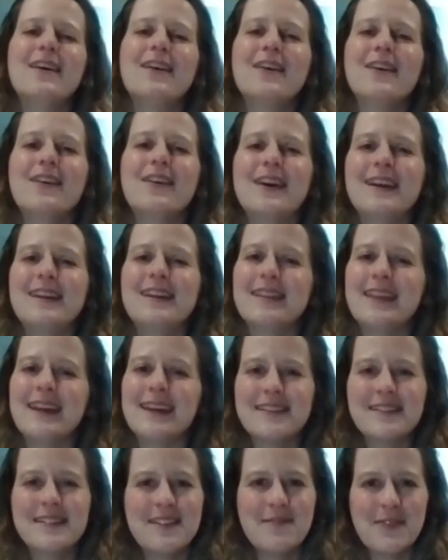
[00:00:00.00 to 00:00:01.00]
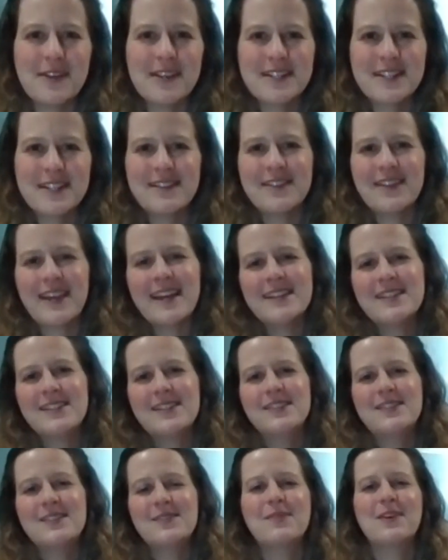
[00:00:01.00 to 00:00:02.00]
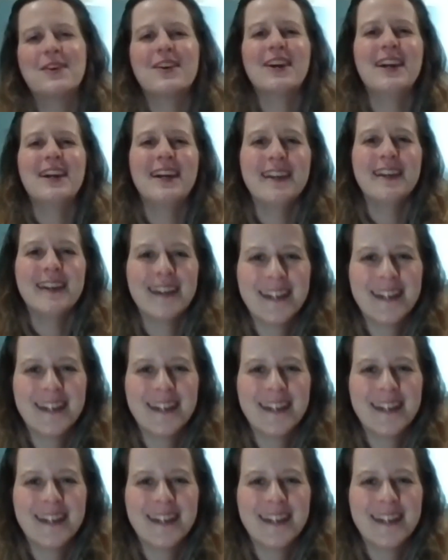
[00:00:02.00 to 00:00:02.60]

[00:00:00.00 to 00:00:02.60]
All right, thanks so much, and I'll catch you tomorrow.